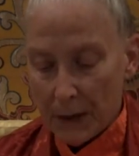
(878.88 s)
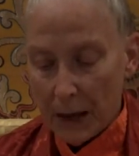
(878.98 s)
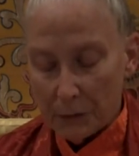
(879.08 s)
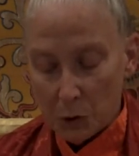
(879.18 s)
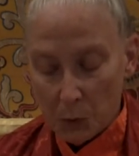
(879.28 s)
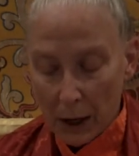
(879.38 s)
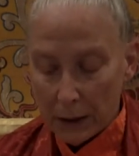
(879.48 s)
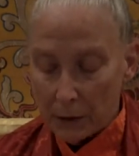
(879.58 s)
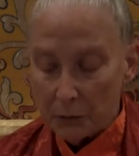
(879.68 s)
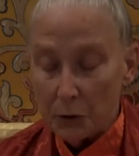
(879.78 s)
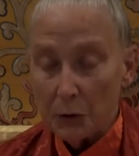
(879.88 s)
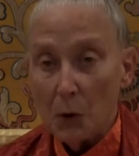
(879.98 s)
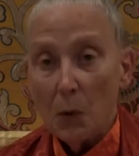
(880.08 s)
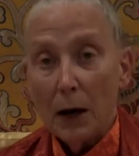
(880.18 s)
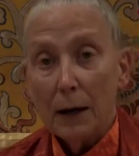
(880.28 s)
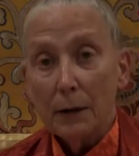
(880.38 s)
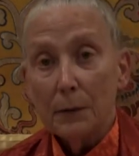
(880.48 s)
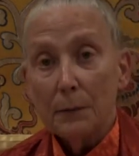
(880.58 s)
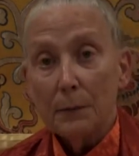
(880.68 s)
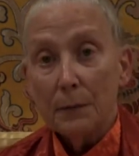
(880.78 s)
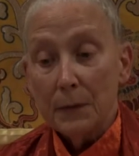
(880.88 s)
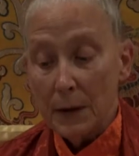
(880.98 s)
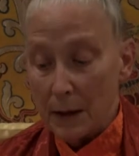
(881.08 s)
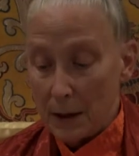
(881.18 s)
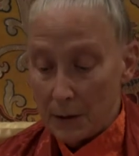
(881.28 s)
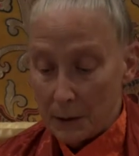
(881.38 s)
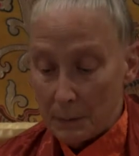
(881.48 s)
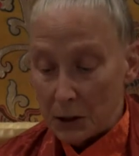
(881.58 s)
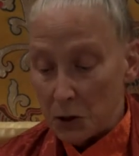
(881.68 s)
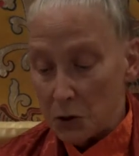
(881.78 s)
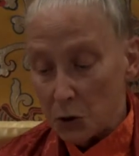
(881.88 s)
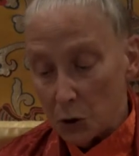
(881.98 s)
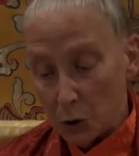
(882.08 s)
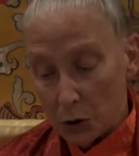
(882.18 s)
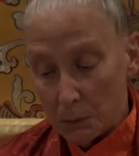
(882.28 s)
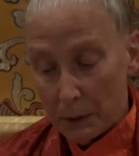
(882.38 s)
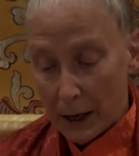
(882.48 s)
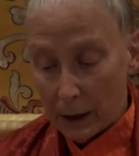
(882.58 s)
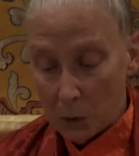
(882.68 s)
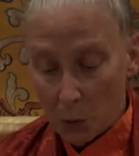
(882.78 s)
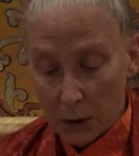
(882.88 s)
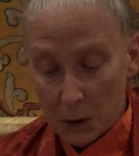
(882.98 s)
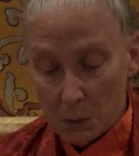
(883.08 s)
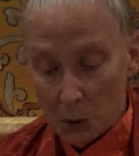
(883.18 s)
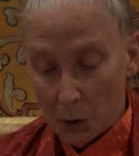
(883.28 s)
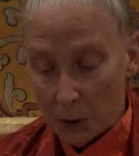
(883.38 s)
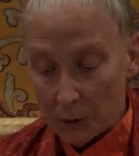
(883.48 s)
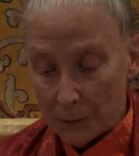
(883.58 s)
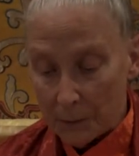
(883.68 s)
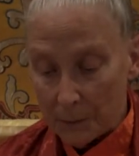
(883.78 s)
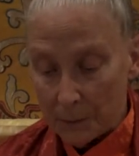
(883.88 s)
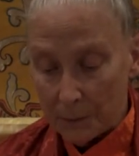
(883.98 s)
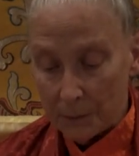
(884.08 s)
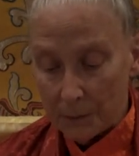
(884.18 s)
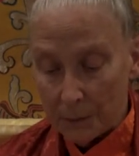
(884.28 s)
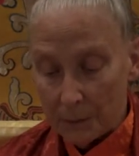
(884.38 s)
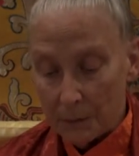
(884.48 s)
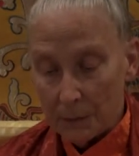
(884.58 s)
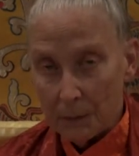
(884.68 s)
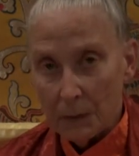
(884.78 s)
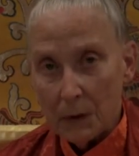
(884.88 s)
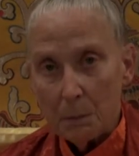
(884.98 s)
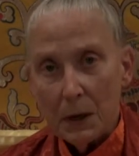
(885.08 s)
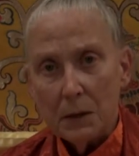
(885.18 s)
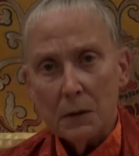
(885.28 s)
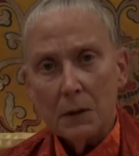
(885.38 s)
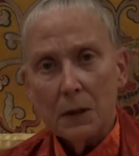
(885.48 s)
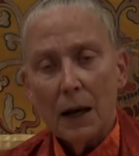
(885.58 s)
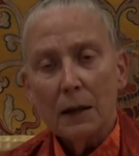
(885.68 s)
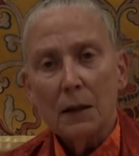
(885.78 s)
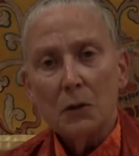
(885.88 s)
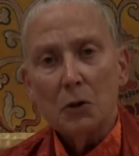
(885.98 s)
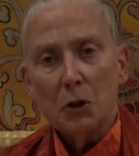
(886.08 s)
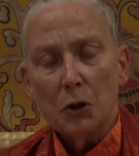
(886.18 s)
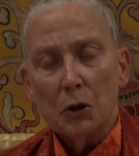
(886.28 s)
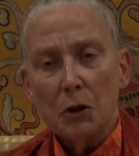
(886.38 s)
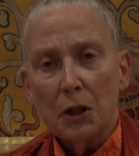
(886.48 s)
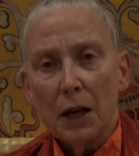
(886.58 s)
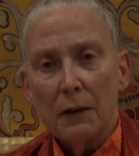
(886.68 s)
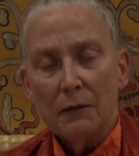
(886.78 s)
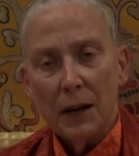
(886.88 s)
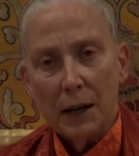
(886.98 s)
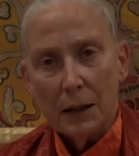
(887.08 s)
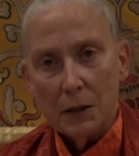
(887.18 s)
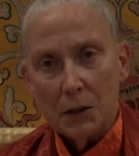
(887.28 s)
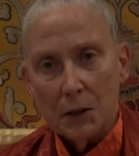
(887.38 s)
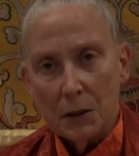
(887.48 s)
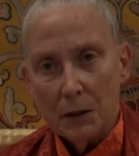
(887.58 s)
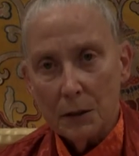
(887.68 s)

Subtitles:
After riding for a while, the messenger looked back once more. The peasant and his church had vanished,